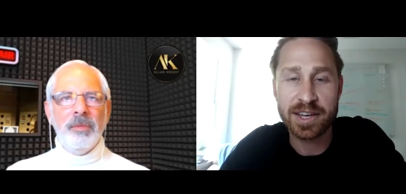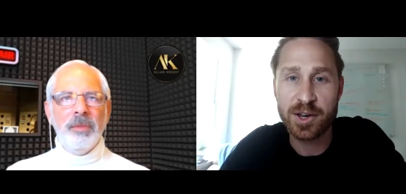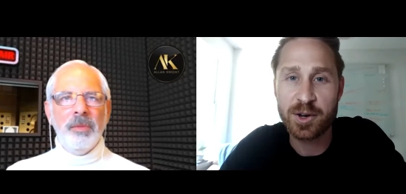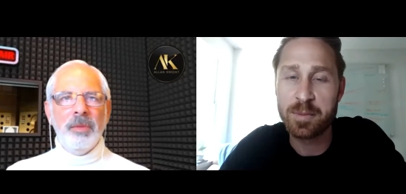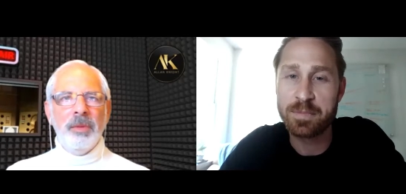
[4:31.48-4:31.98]
Speaker 1: like
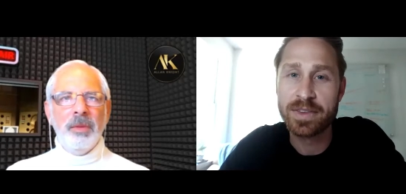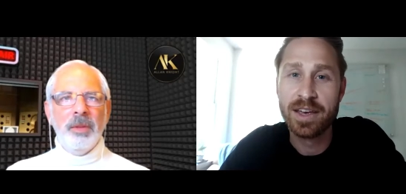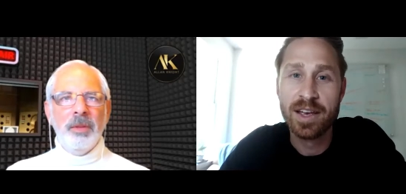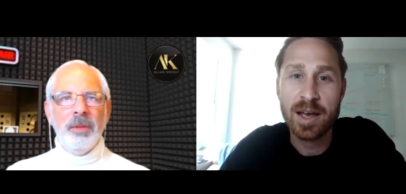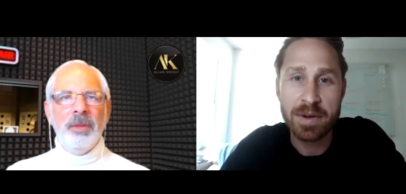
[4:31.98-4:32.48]
home.
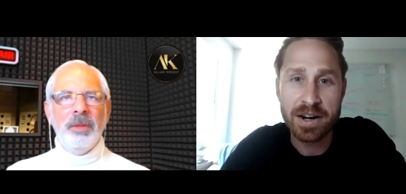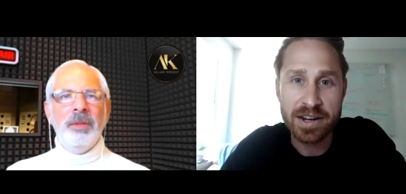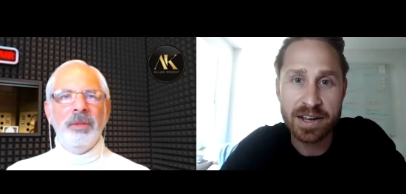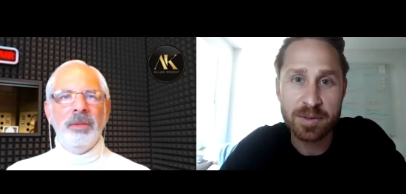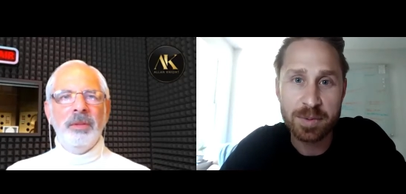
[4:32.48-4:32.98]
But
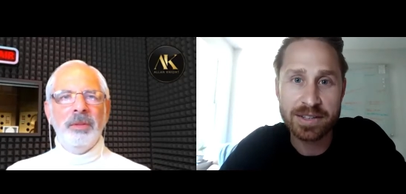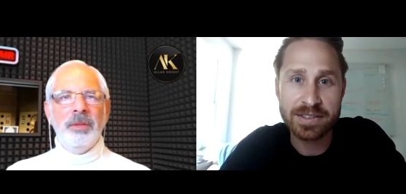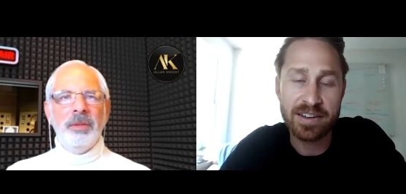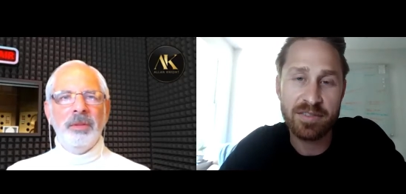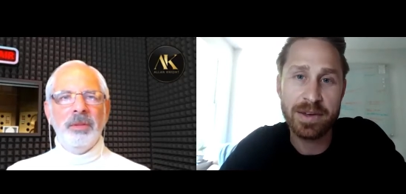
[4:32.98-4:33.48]
another place that
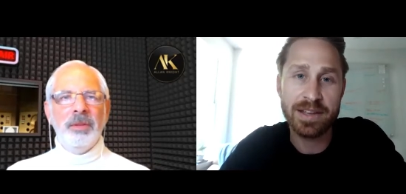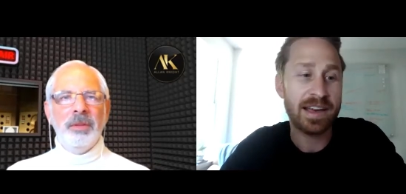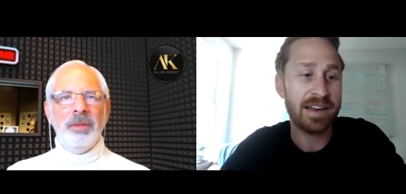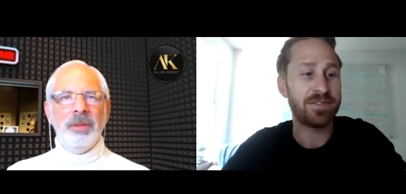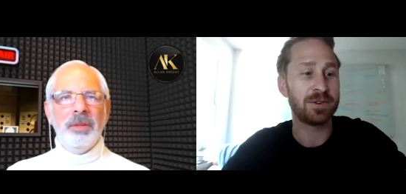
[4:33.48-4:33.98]
I've been
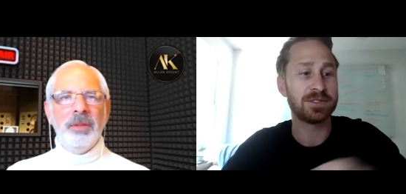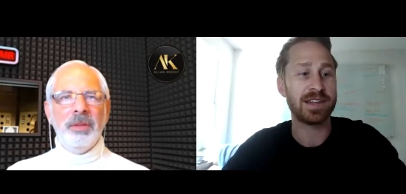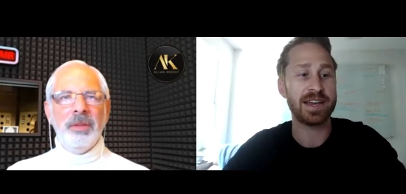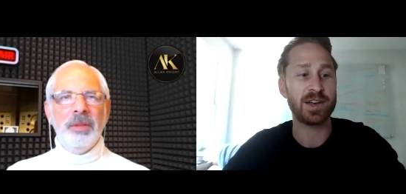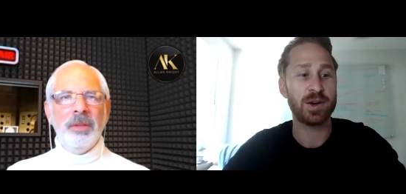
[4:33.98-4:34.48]
that feels
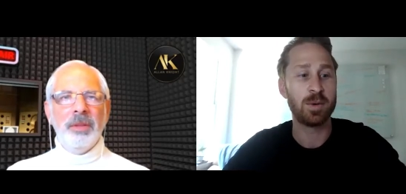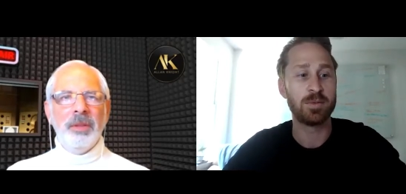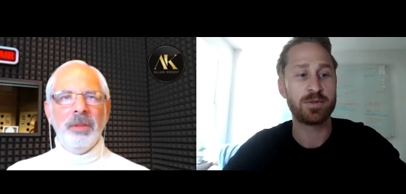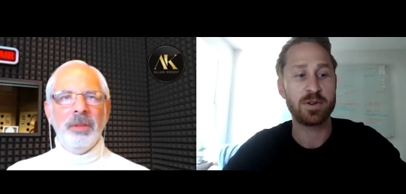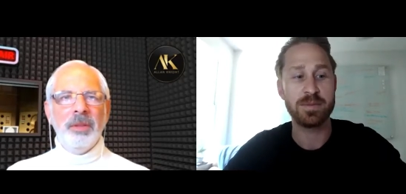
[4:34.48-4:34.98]
like home
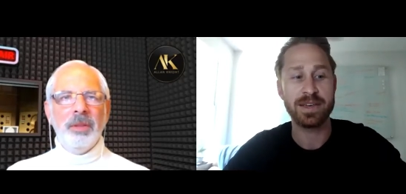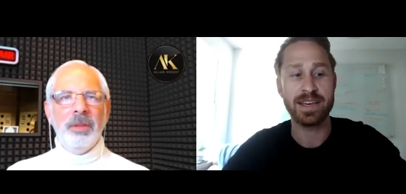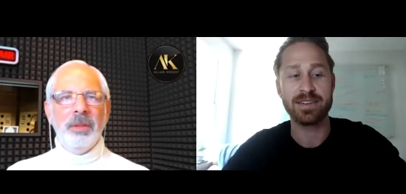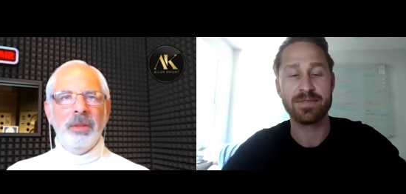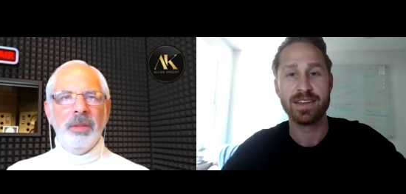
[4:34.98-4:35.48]
for
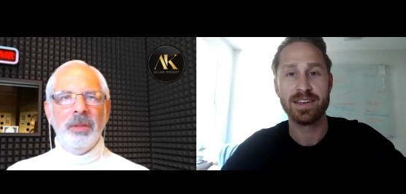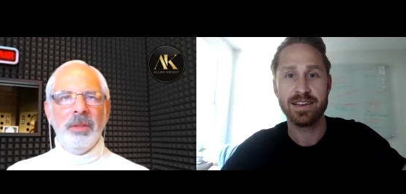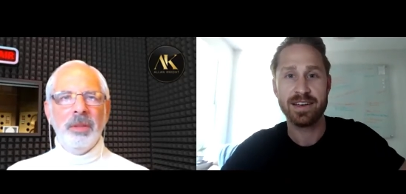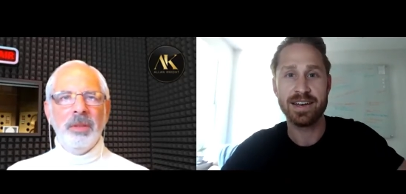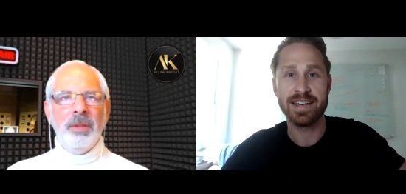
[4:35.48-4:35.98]
me
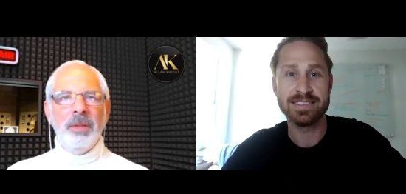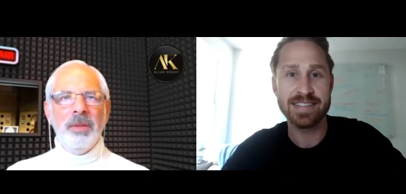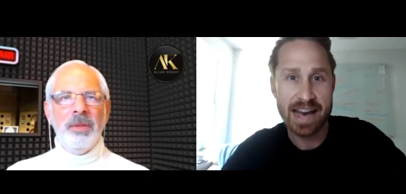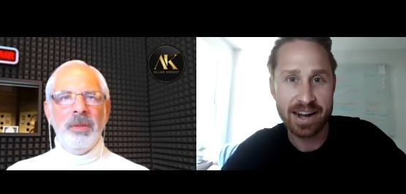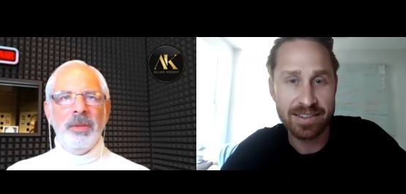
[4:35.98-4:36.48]
uh, is
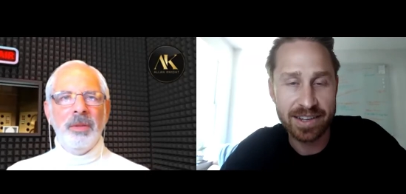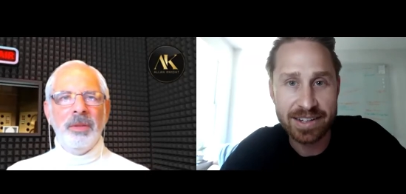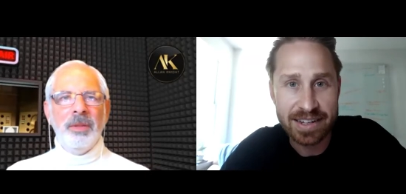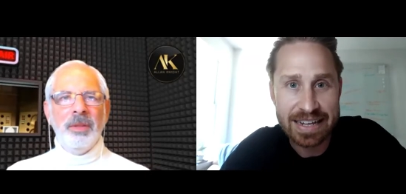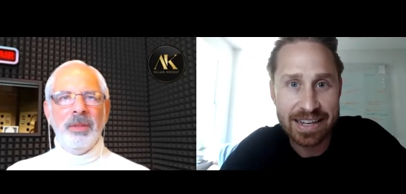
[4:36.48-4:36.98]
Ireland
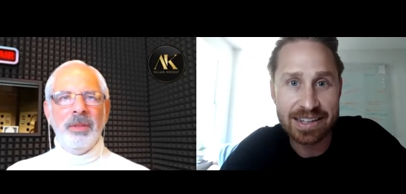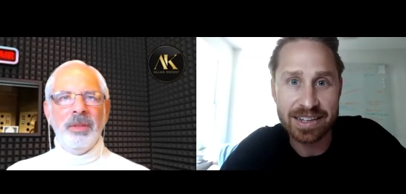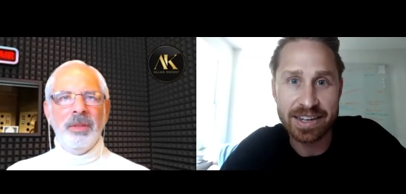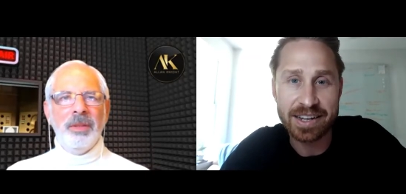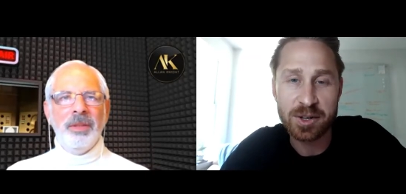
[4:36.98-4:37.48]
and
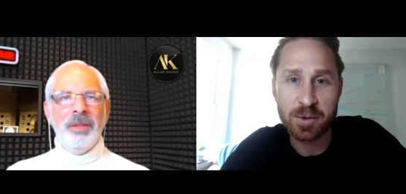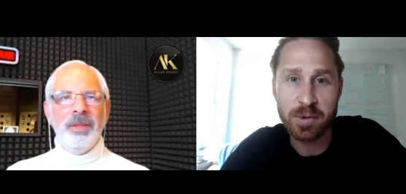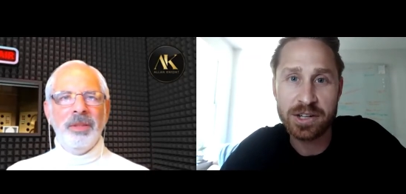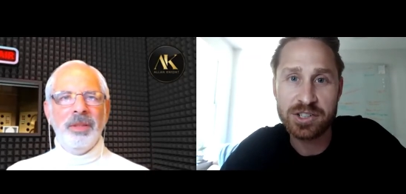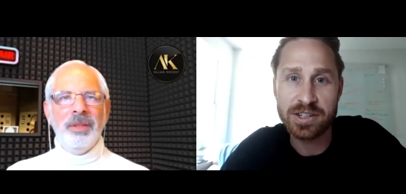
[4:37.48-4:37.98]
England,
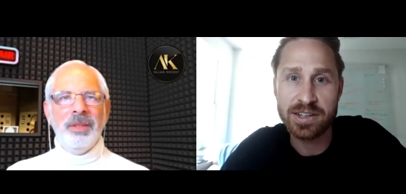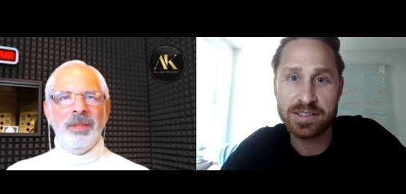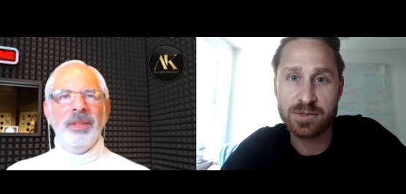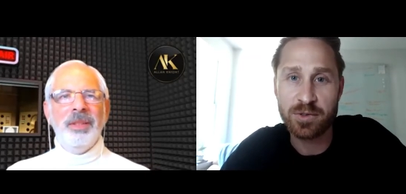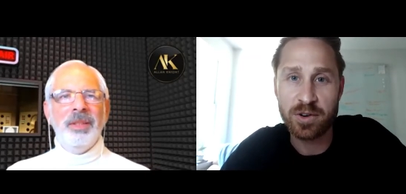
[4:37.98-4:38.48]
which is
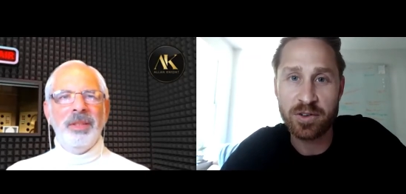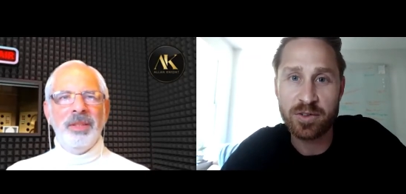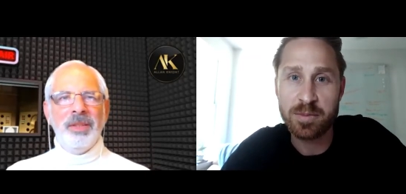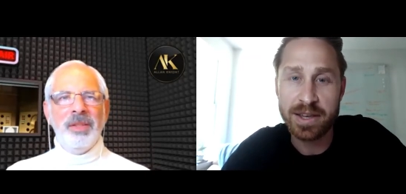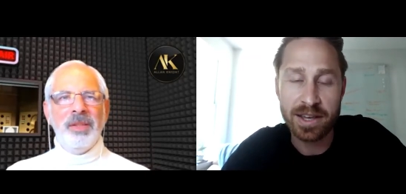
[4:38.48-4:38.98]
for for
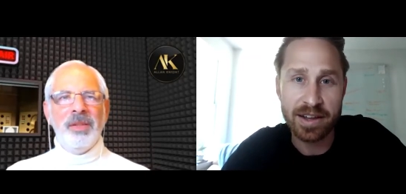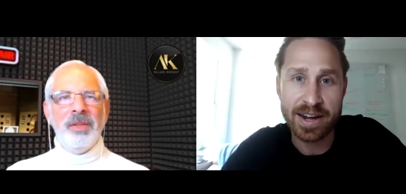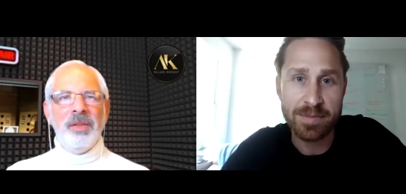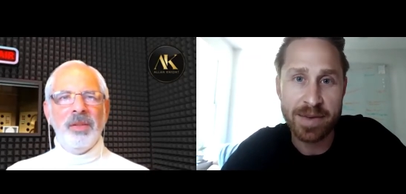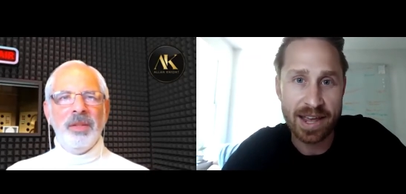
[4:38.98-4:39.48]
me a lot of
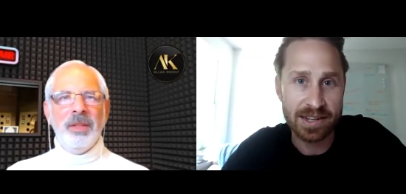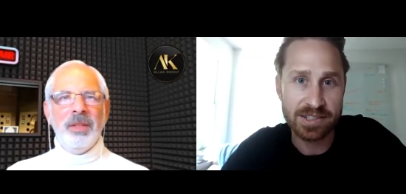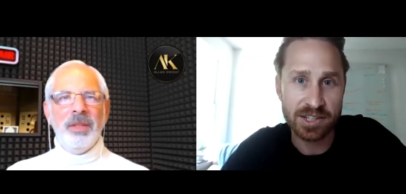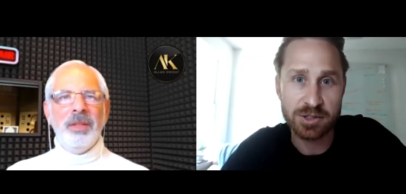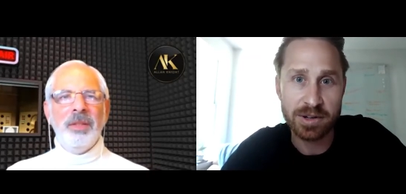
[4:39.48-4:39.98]
my
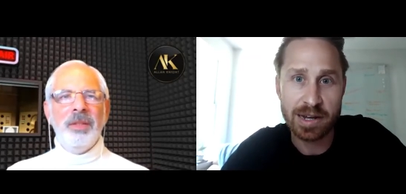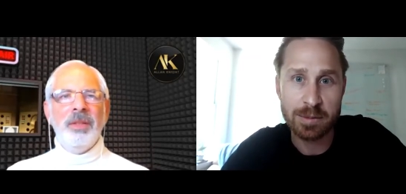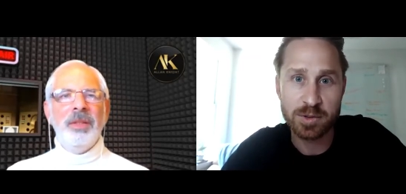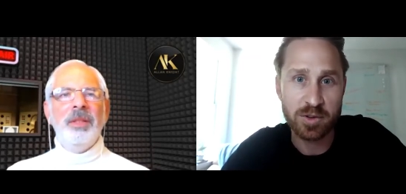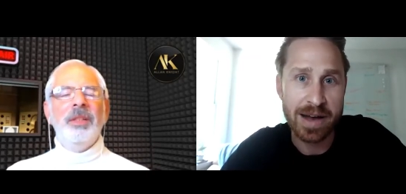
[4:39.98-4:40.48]
ancestry comes
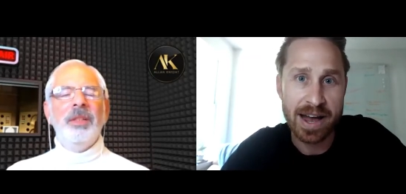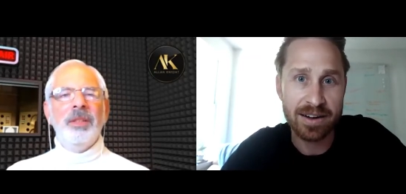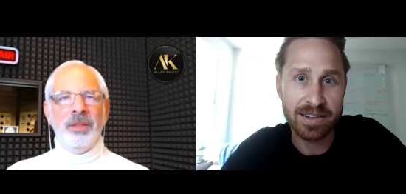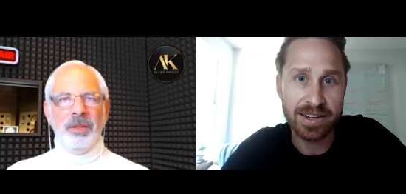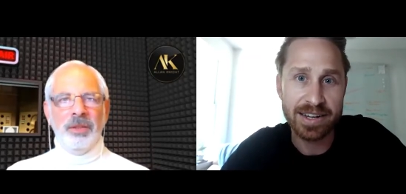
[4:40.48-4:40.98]
from
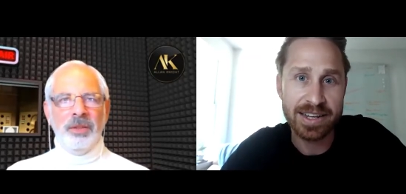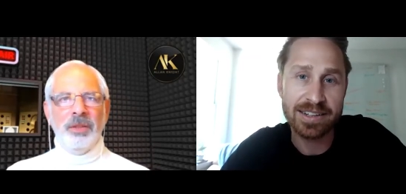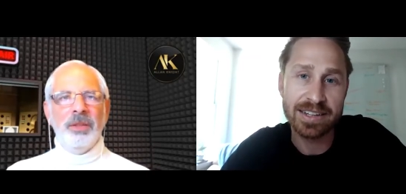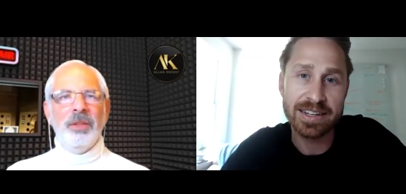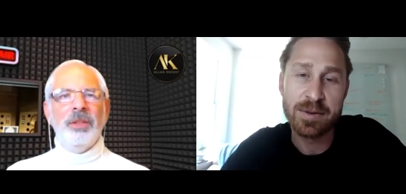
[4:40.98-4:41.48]
Ireland and
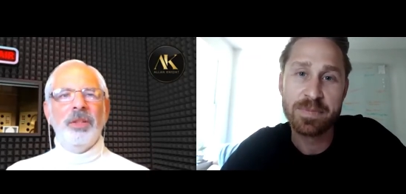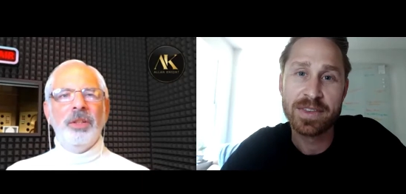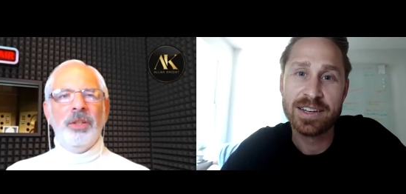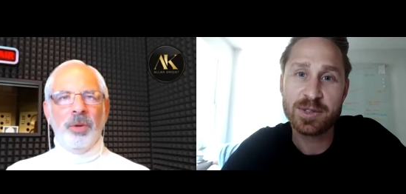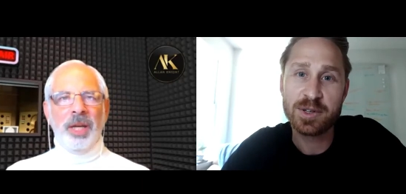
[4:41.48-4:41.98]
England.
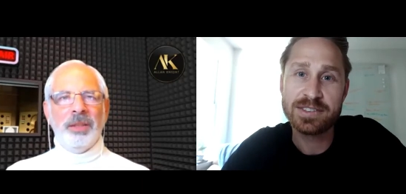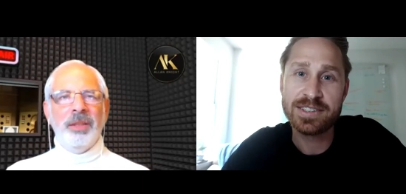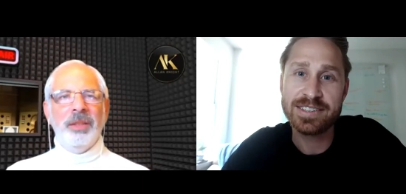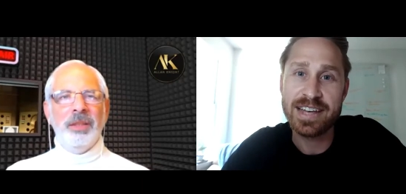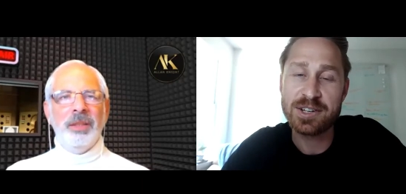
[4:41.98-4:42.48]
Correct.
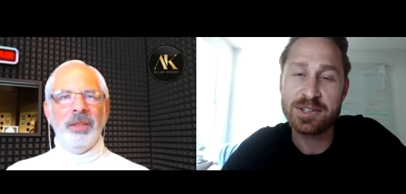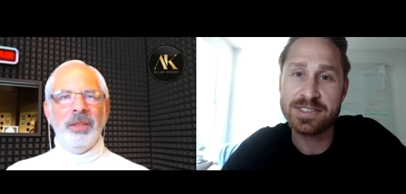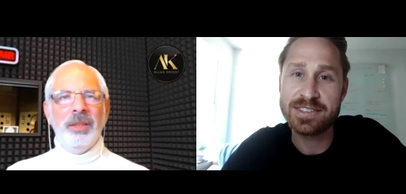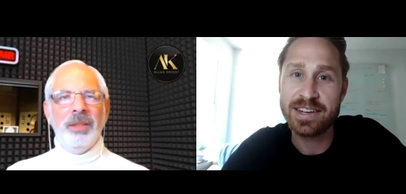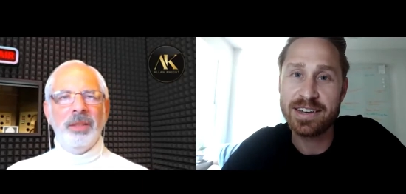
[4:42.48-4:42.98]
It's
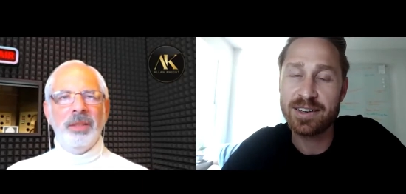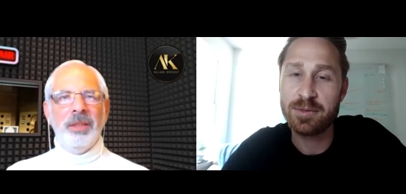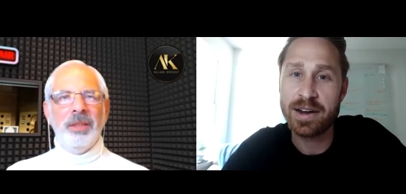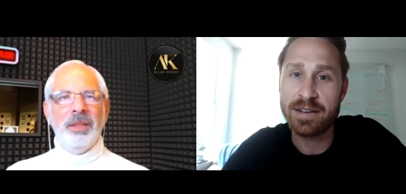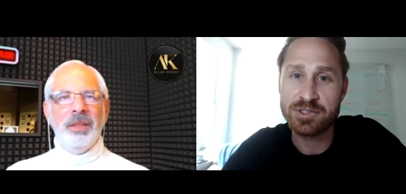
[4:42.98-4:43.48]
interesting when
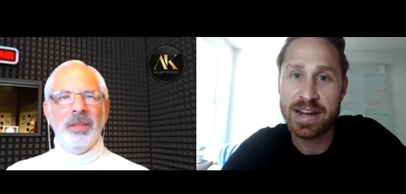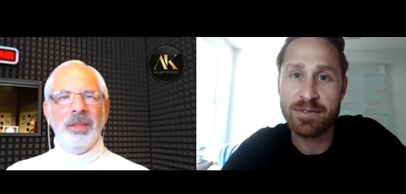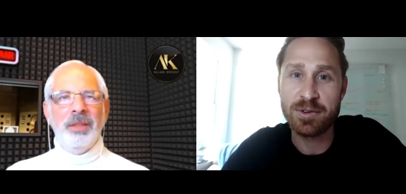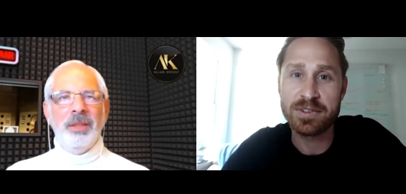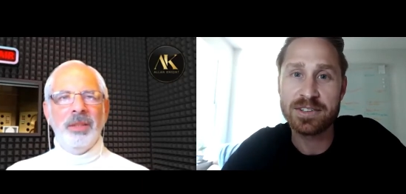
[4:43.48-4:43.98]
I've
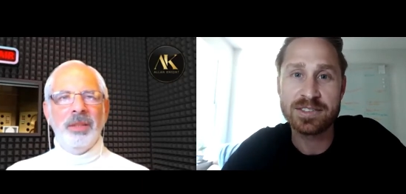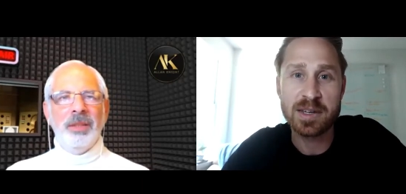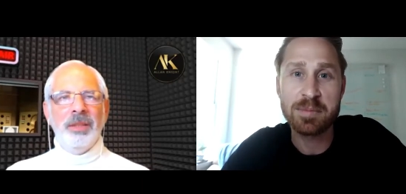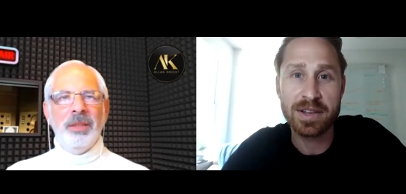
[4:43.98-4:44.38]
traveled. There's some